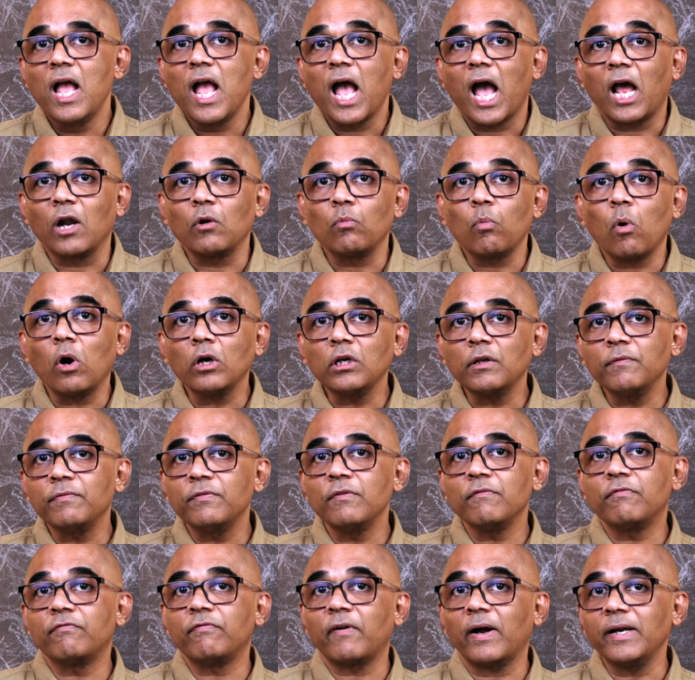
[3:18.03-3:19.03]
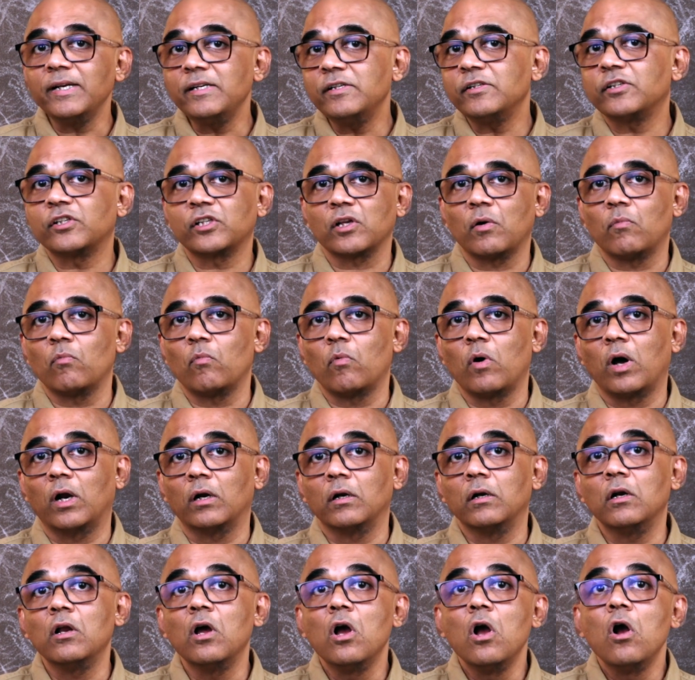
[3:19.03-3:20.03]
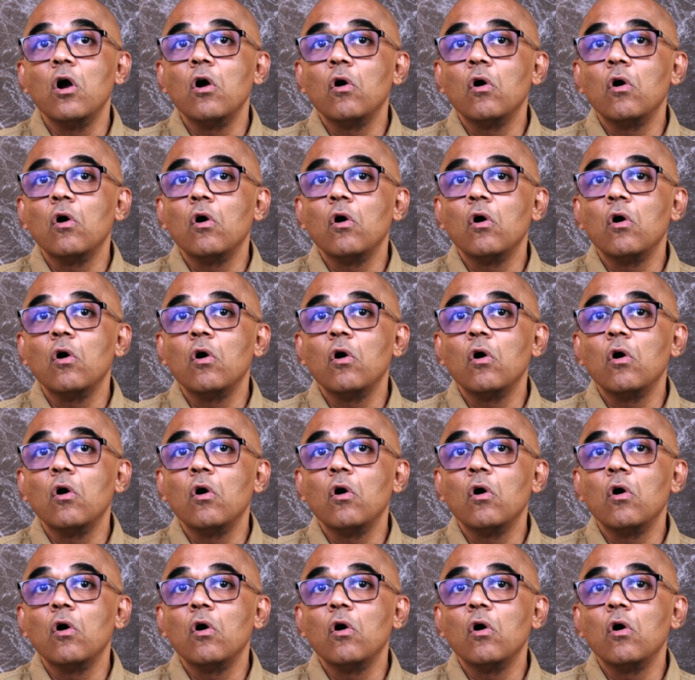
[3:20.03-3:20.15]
And what if you find someone